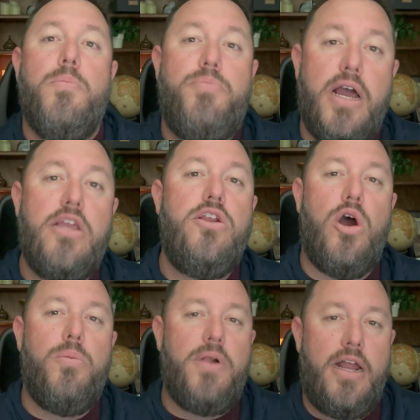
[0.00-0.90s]
but you
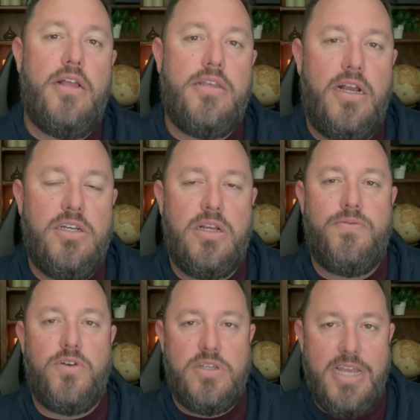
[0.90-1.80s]
don't plan on touching
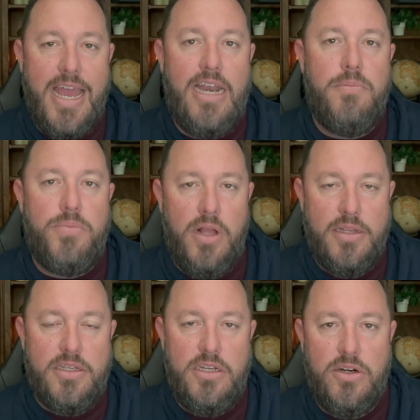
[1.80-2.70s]
for 10
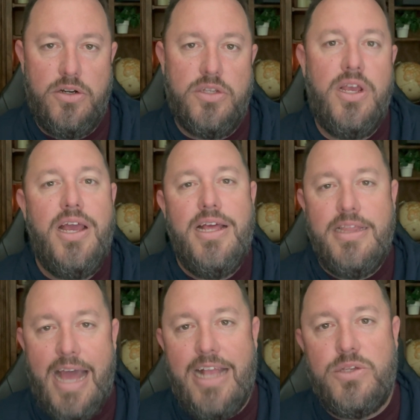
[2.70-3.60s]
plus years.
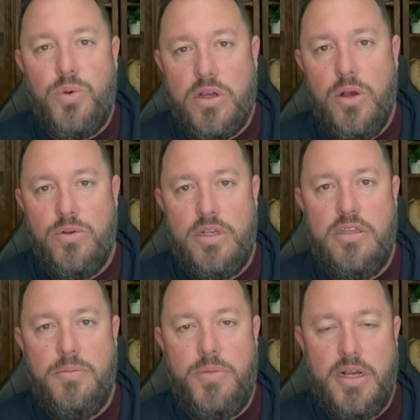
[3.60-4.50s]
That's what goes
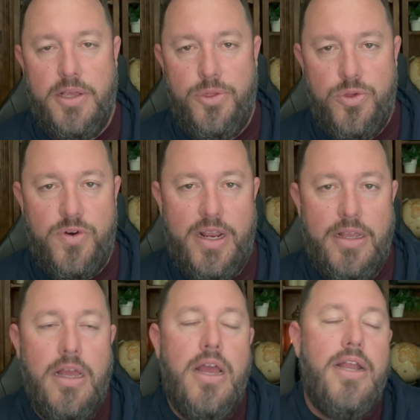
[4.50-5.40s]
into bucket
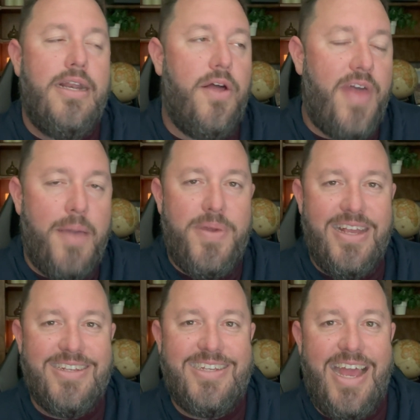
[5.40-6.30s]
3. Now, that
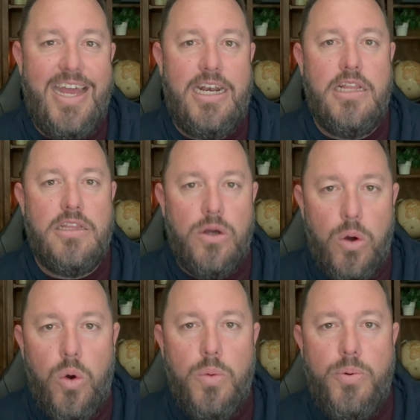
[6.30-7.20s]
being said, the
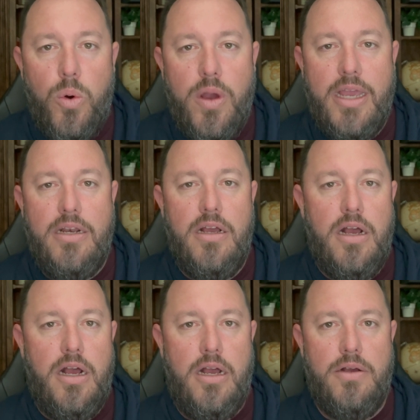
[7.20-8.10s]
whole point
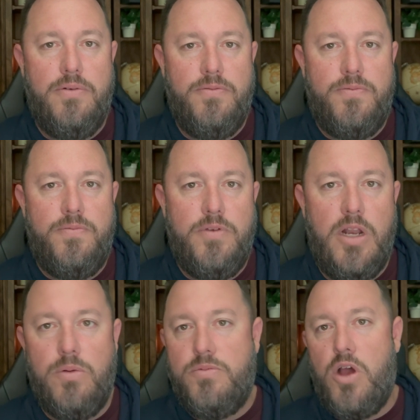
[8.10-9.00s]
of
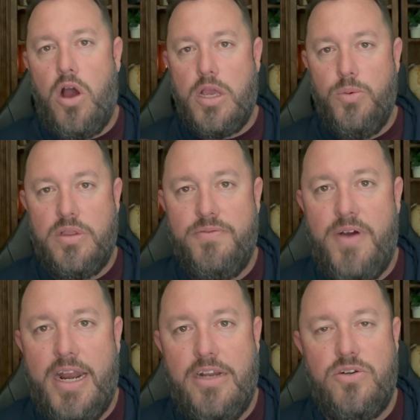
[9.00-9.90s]
talking with a
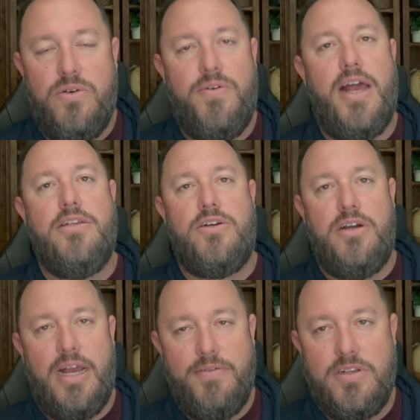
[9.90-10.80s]
financial advisor
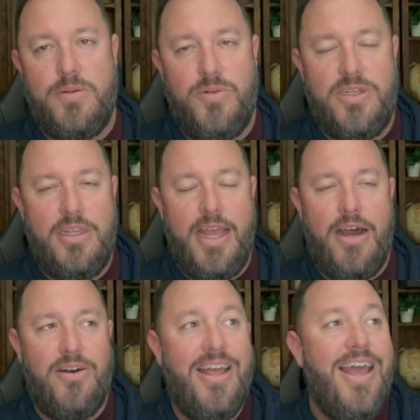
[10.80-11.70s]
and having someone sit
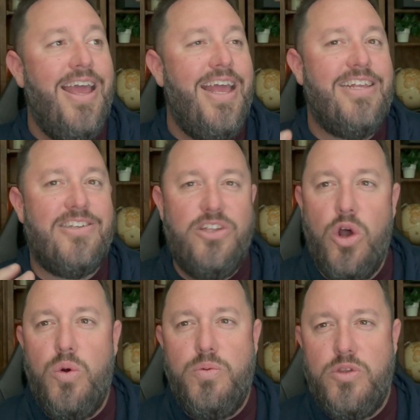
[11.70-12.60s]
down is
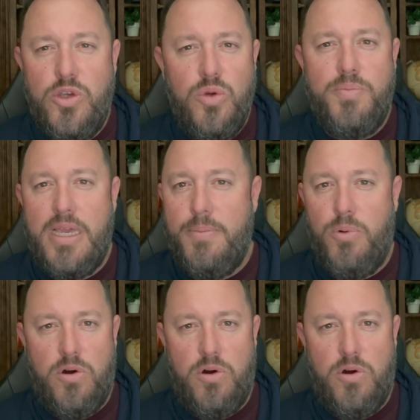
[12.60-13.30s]
no two people